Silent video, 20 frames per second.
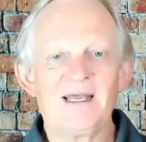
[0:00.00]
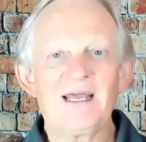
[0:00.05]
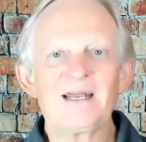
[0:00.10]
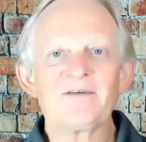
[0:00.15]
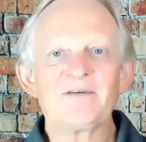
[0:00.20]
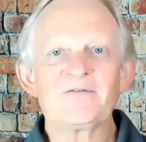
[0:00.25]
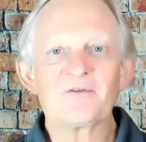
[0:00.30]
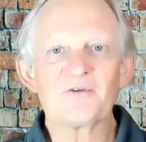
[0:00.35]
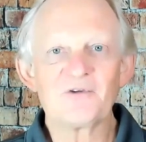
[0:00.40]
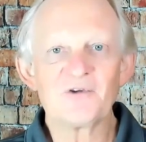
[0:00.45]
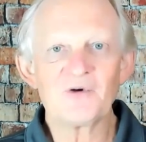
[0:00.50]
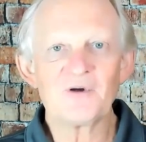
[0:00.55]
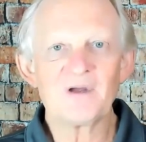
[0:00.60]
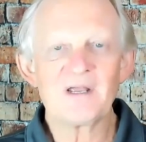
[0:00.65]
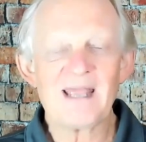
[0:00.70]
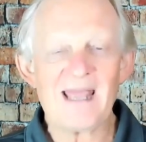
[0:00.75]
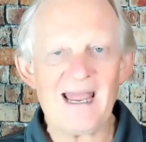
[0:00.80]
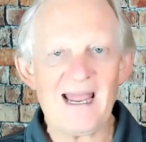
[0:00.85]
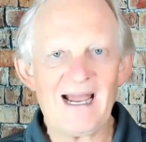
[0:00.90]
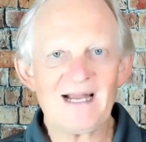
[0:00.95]
And if we're
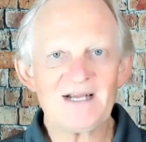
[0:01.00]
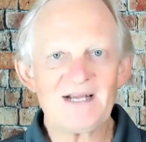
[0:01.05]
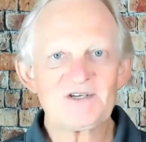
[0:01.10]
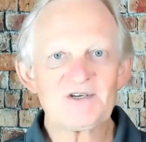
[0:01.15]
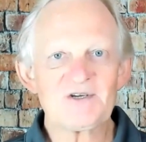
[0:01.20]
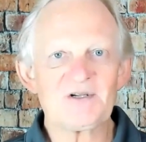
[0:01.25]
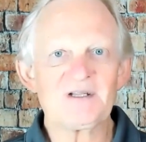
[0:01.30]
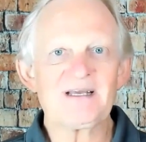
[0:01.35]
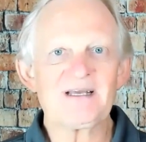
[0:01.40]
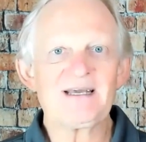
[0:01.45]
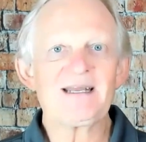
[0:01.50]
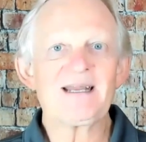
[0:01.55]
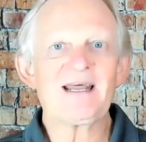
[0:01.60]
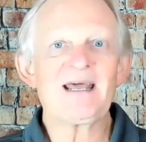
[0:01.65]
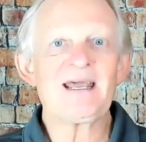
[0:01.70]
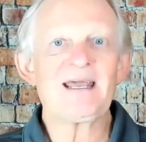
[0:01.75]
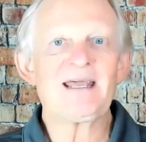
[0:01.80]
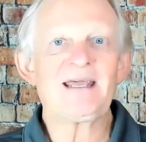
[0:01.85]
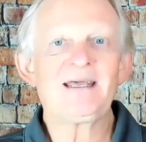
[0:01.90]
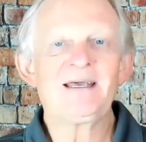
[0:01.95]
doing Agile in
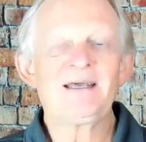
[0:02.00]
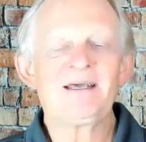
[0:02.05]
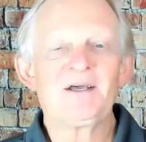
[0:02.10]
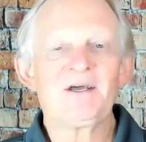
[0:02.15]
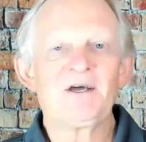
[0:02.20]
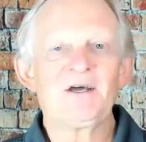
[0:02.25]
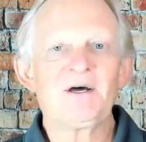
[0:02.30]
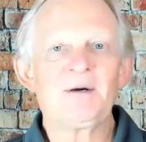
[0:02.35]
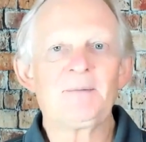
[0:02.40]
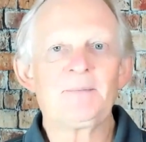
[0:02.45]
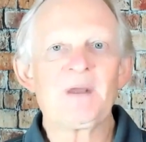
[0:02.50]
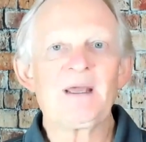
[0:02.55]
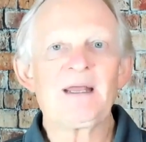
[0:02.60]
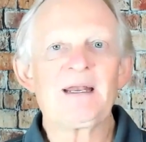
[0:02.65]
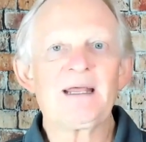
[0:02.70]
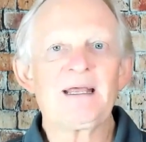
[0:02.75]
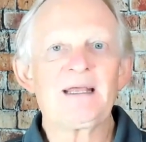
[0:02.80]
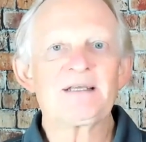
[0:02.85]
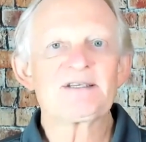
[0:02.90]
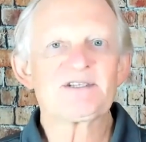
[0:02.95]

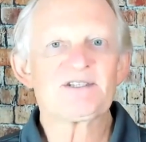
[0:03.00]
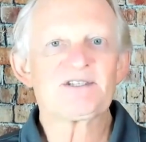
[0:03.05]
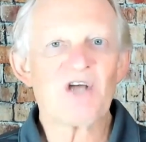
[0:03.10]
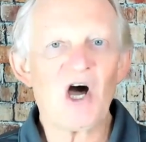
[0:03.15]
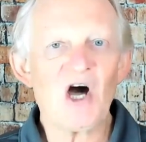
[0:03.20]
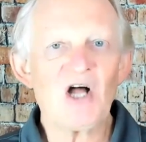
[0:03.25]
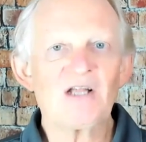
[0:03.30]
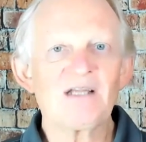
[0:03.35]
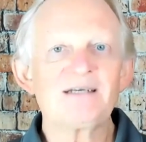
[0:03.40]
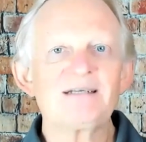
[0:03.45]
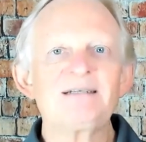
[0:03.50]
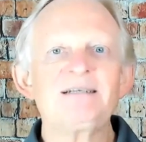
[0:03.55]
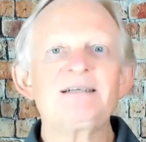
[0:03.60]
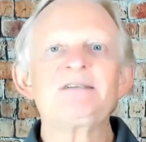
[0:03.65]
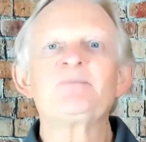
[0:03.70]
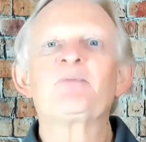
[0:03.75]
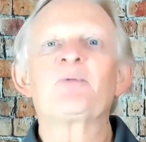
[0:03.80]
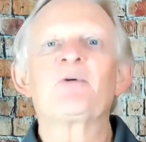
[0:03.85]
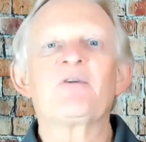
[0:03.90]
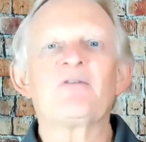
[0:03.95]
a
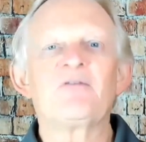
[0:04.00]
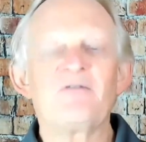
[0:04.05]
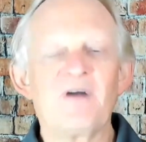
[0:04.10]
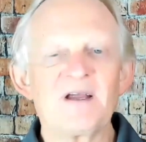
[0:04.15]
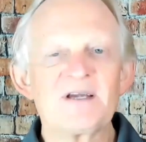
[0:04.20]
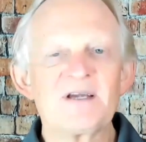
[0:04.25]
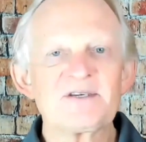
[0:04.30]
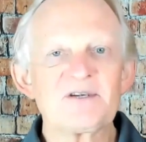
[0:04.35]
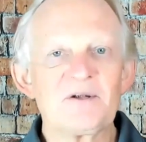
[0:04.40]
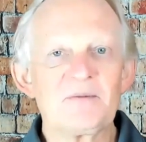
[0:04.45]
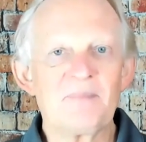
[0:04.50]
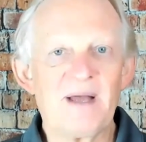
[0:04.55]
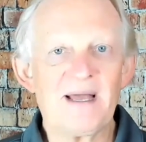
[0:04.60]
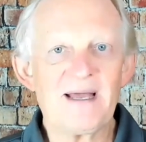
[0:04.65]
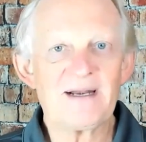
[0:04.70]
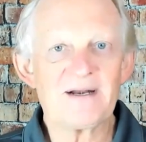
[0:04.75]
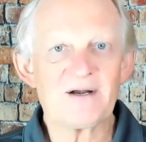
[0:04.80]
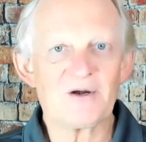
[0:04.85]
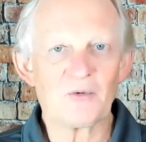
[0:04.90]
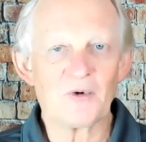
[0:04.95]
solid professional
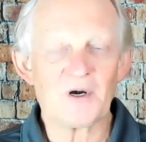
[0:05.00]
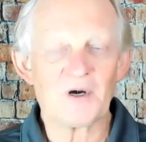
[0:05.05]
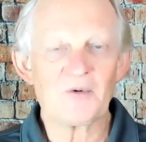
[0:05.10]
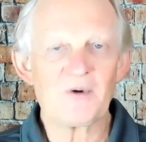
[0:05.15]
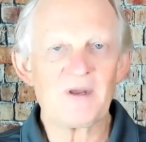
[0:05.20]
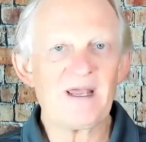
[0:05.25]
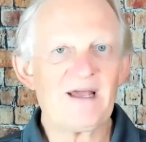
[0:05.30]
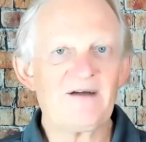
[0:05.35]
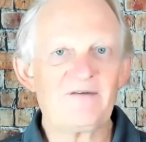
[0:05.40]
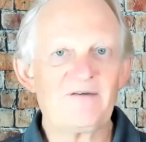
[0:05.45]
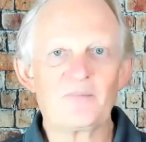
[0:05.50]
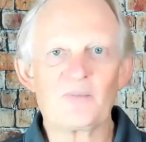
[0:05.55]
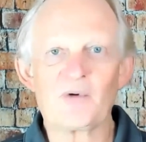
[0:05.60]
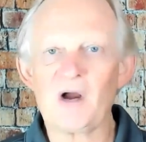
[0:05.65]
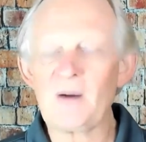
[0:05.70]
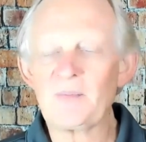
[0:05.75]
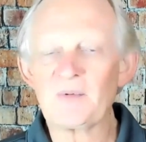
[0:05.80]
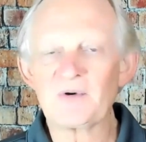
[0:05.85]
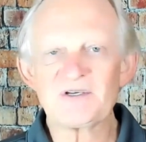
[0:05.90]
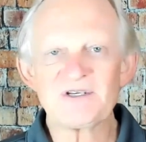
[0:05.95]
manner where we have
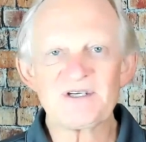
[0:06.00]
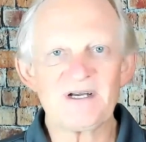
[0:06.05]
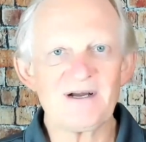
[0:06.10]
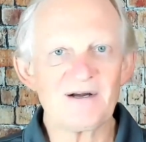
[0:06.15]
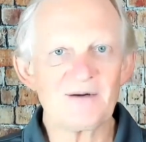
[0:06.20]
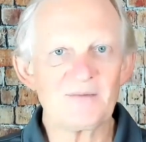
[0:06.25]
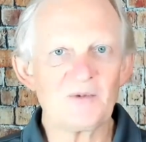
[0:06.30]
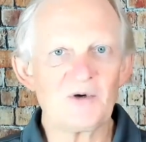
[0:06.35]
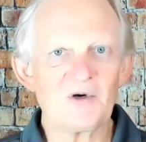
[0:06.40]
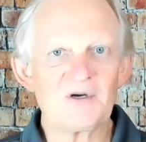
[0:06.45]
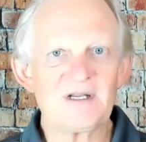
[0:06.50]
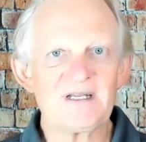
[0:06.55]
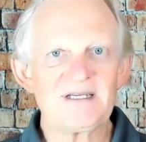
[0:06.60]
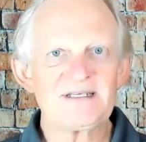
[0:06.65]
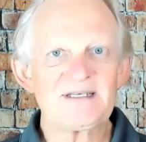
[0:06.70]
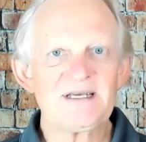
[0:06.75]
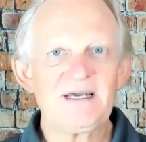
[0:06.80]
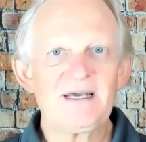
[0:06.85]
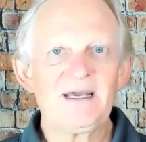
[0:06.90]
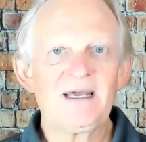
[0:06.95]
proper
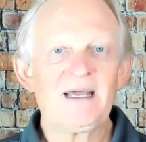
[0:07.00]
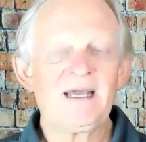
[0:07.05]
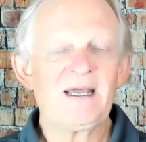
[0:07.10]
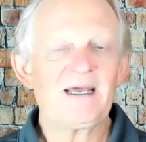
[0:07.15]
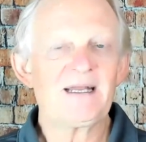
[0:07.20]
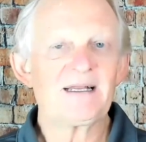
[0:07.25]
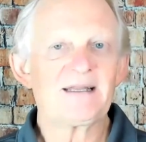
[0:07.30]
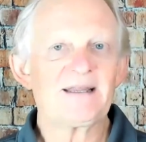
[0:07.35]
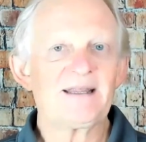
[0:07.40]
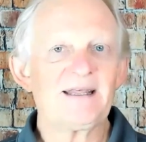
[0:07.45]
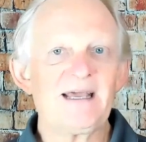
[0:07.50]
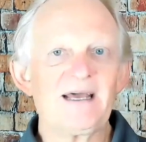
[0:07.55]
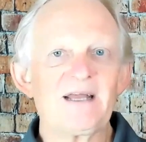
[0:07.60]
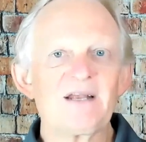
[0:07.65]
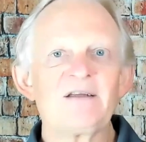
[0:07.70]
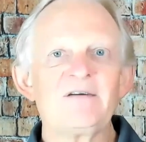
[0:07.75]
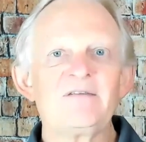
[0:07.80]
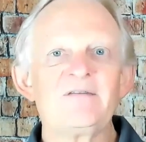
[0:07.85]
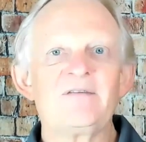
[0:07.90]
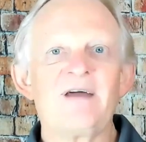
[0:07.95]
ceremonies, and at the
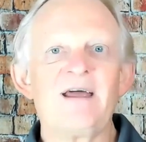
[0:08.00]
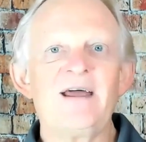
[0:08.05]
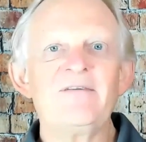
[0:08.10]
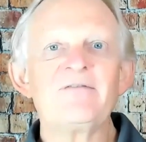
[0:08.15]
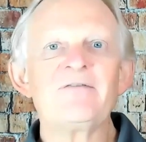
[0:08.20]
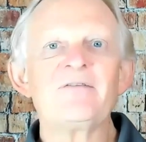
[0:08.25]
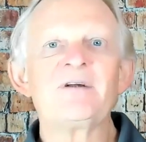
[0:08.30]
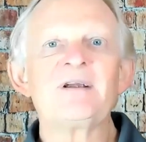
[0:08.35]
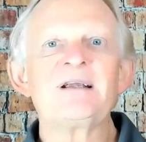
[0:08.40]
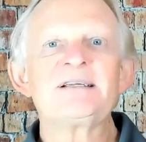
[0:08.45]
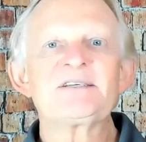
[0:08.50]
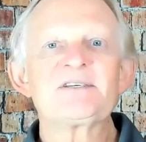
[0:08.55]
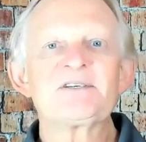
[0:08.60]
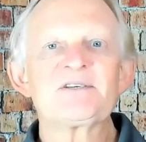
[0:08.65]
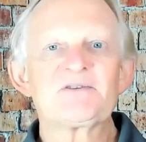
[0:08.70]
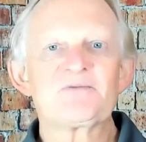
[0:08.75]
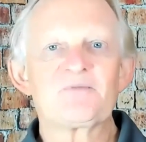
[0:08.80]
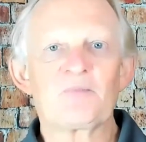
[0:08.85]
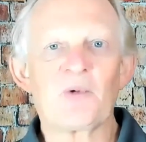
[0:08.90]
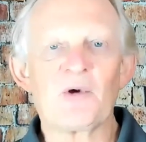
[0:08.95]
end of every
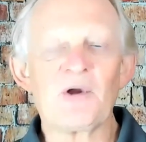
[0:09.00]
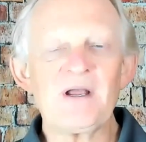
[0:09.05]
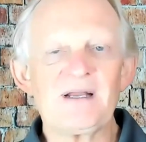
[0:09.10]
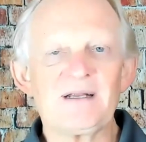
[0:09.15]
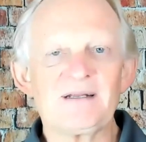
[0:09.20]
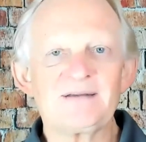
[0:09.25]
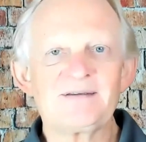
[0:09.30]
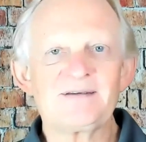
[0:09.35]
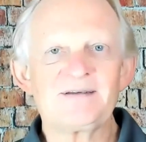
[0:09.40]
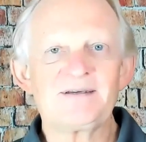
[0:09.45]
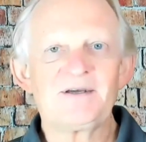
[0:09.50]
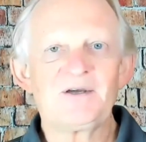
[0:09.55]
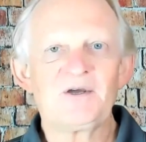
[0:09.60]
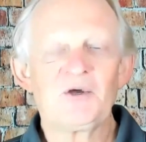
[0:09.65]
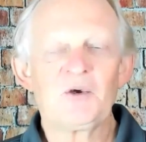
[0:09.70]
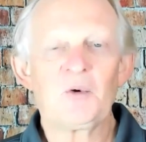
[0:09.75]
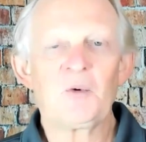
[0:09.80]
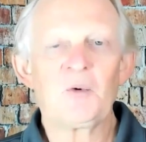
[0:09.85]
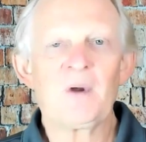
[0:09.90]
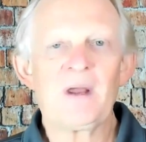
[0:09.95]
sprint,
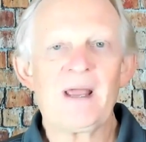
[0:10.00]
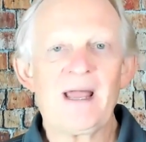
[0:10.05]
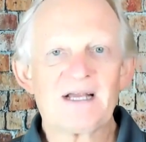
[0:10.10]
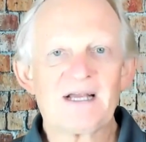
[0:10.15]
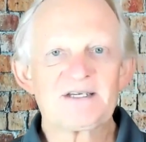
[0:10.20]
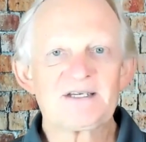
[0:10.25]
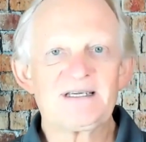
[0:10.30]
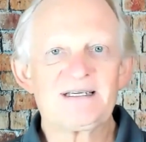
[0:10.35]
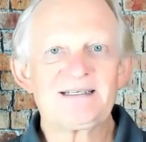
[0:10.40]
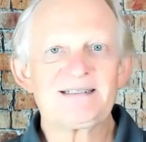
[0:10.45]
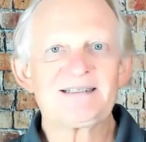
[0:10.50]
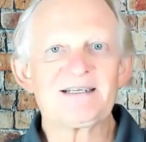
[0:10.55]
we actually